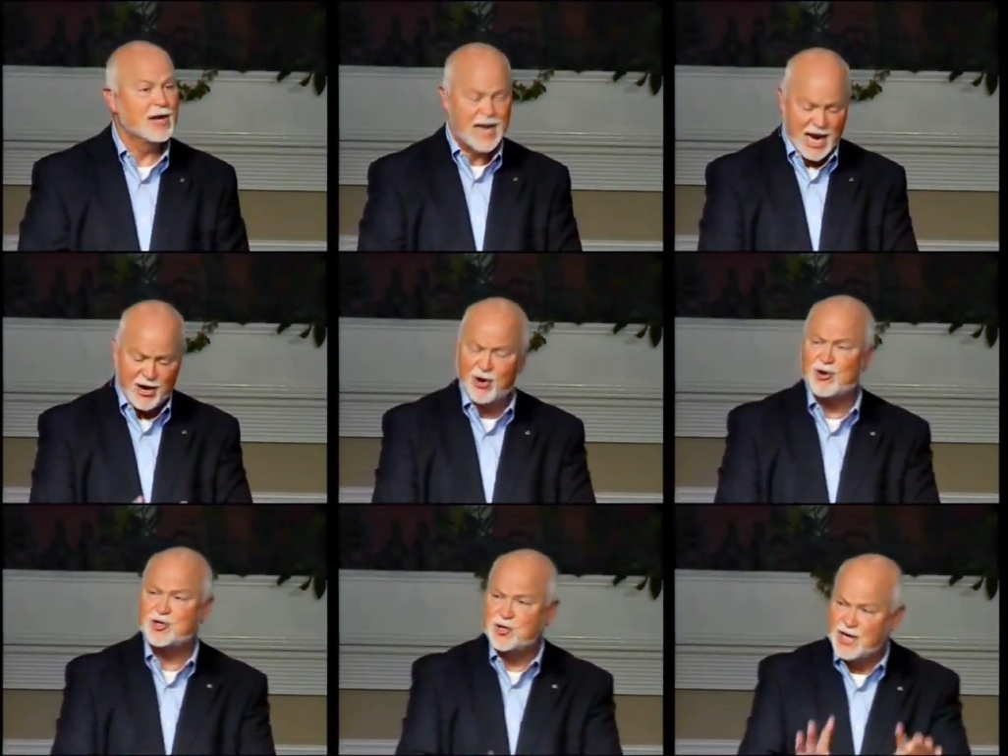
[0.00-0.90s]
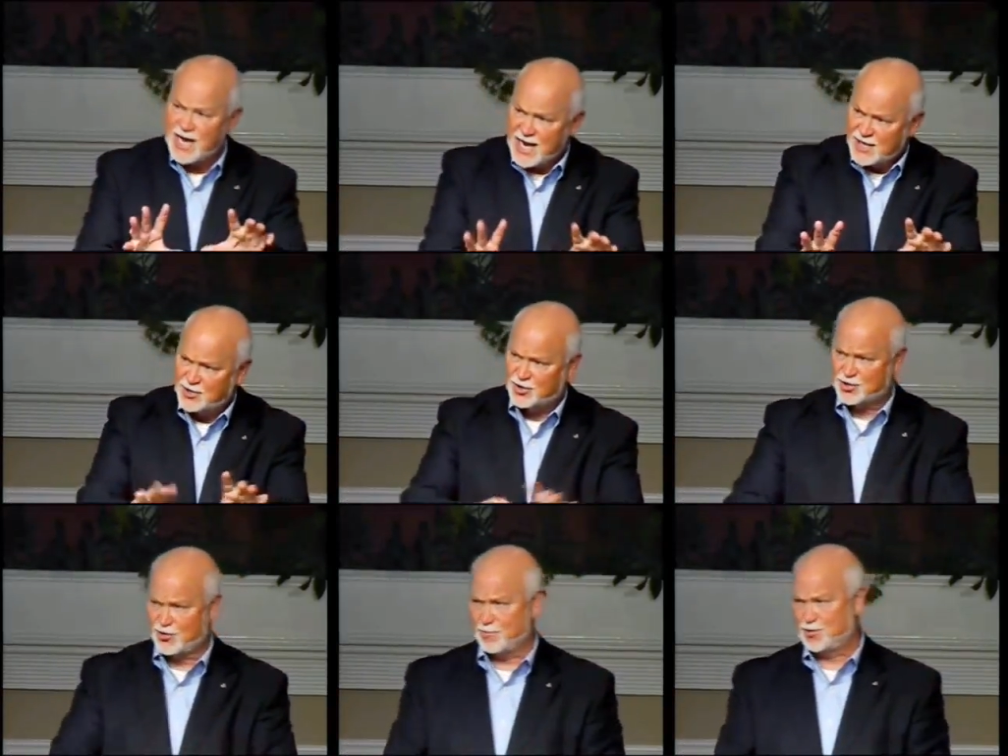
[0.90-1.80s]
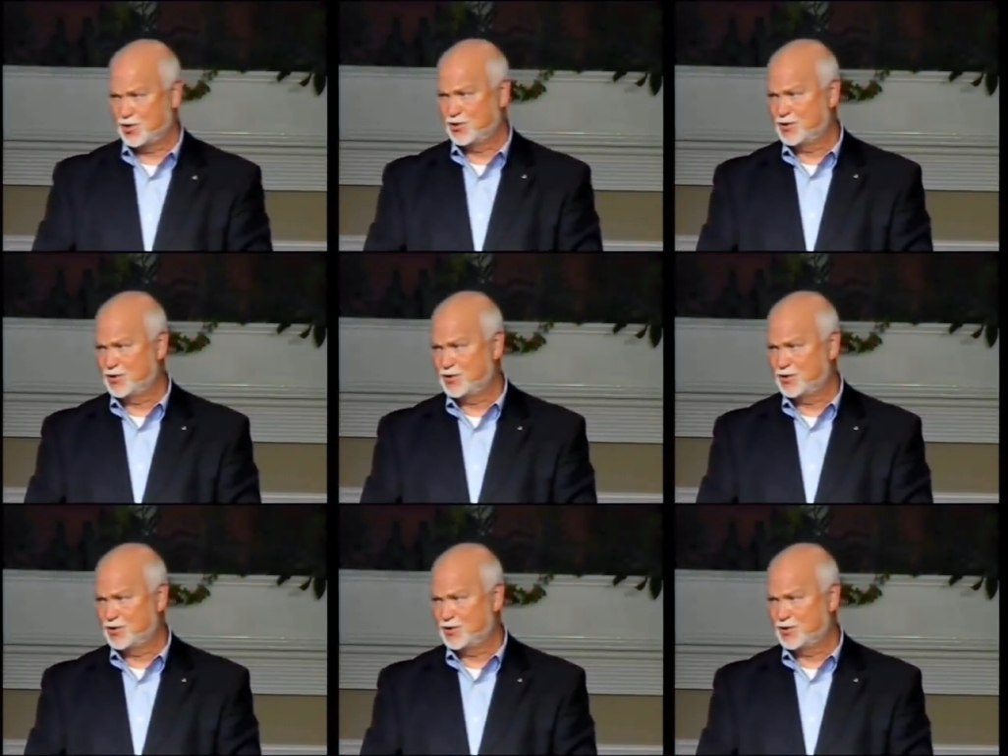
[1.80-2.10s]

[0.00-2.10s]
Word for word: And I encourage you to get into the Scriptures,